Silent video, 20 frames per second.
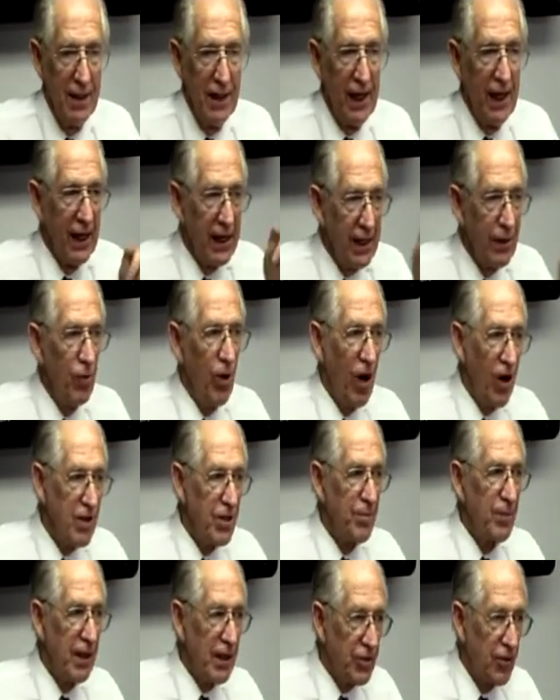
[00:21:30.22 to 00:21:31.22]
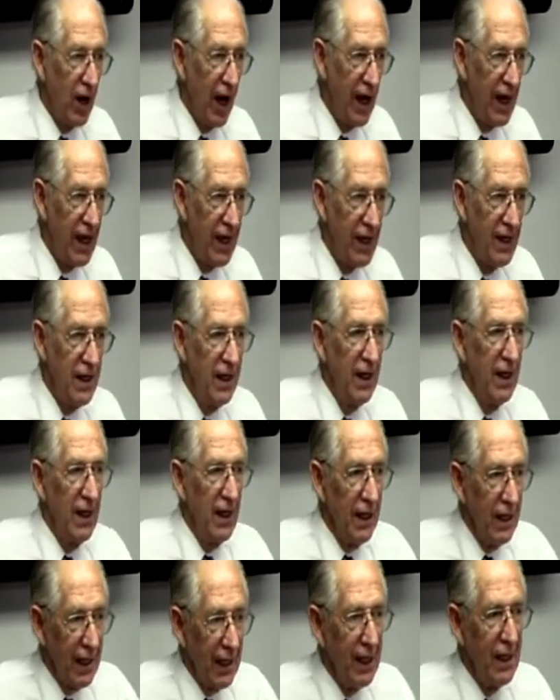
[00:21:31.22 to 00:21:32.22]
He was betrayed
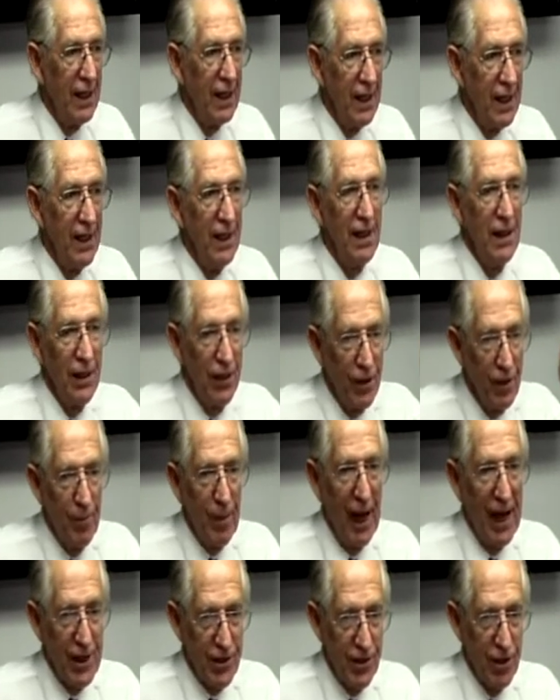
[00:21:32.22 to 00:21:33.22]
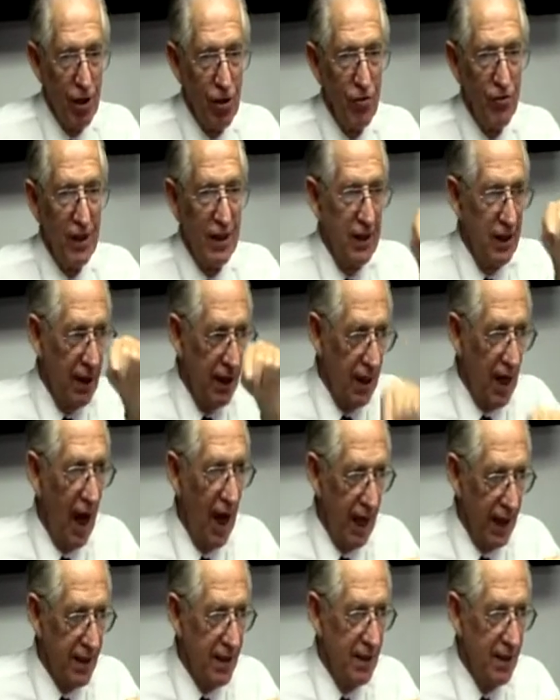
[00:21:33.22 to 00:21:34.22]
in the Passover
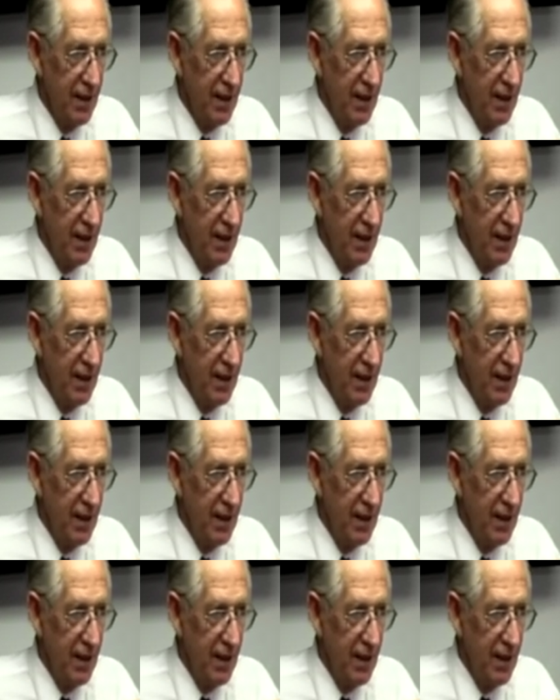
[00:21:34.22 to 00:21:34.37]
night,